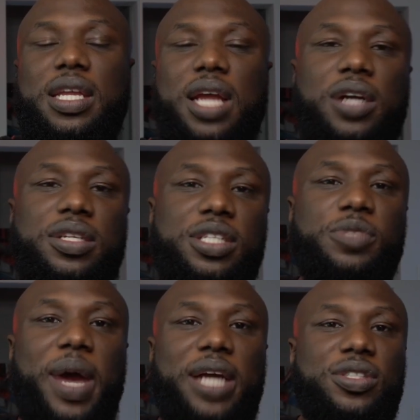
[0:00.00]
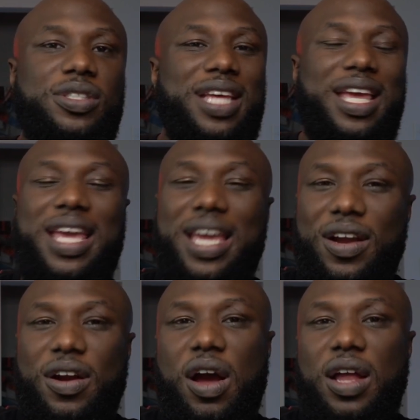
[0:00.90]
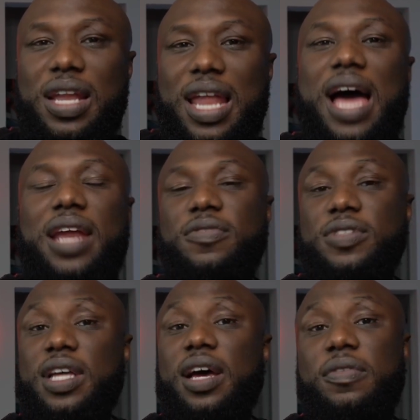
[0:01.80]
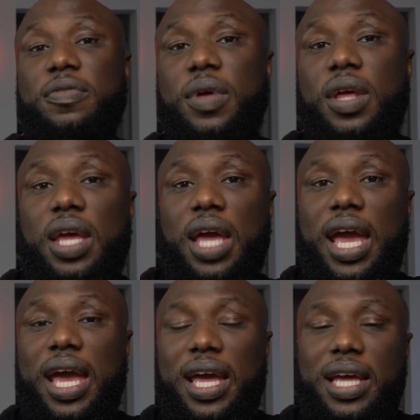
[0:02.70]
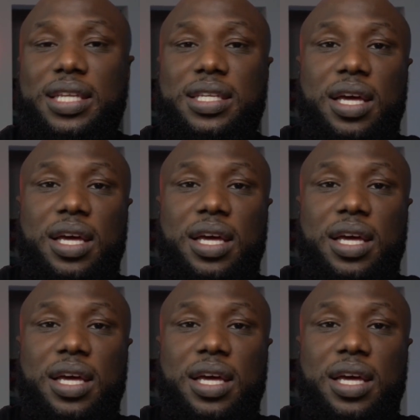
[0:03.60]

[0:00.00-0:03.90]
Our dispatchers, they hear a lot of stuff, and